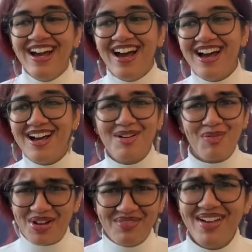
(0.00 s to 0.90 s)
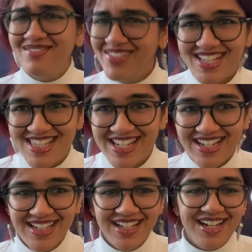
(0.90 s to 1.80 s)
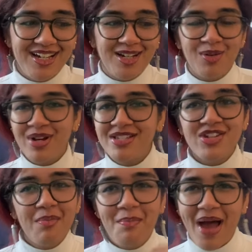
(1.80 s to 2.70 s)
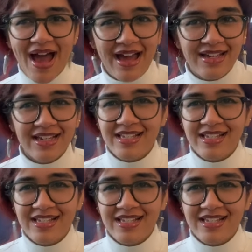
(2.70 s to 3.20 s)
What am I missing? What is your bag